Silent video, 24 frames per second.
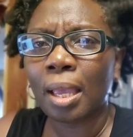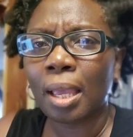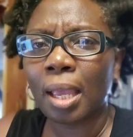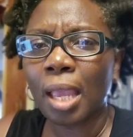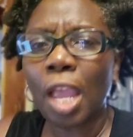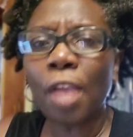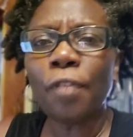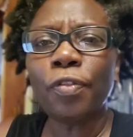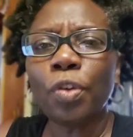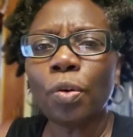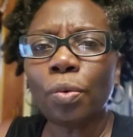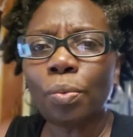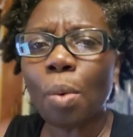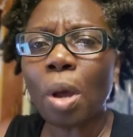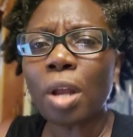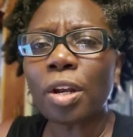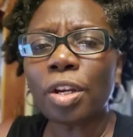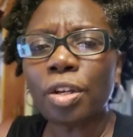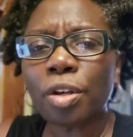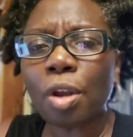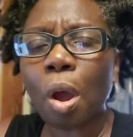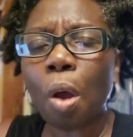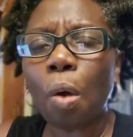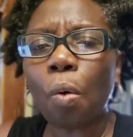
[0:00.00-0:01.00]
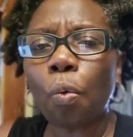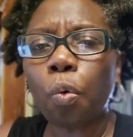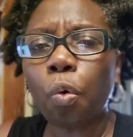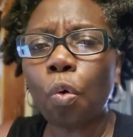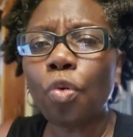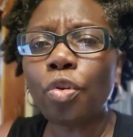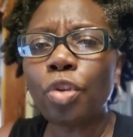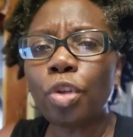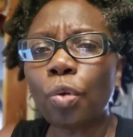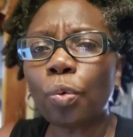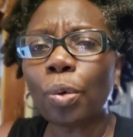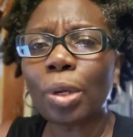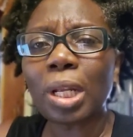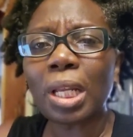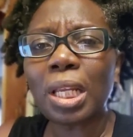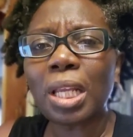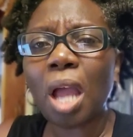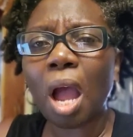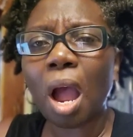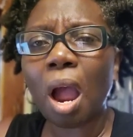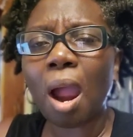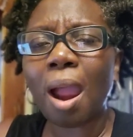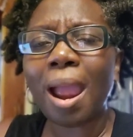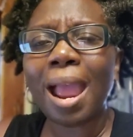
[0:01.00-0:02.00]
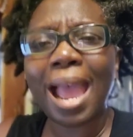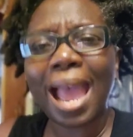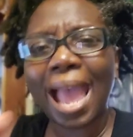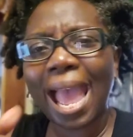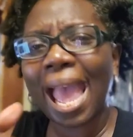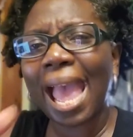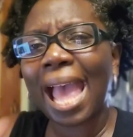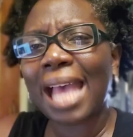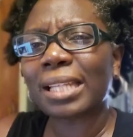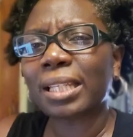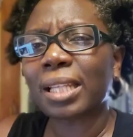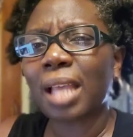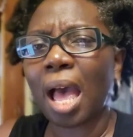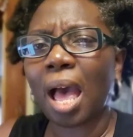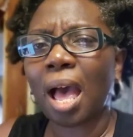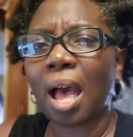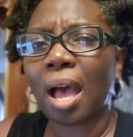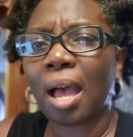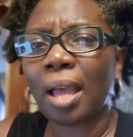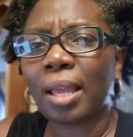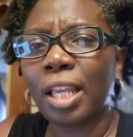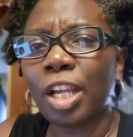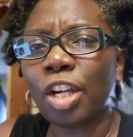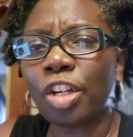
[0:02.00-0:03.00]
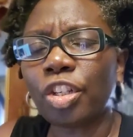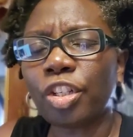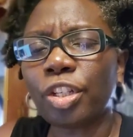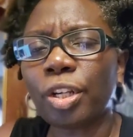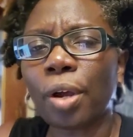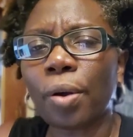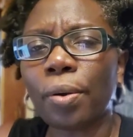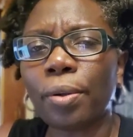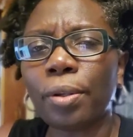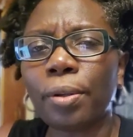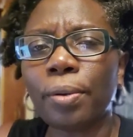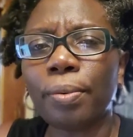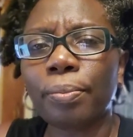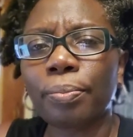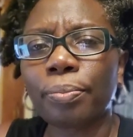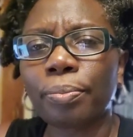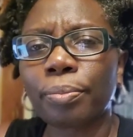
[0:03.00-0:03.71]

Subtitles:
If you want to know who you really are, ask God. He'll show you.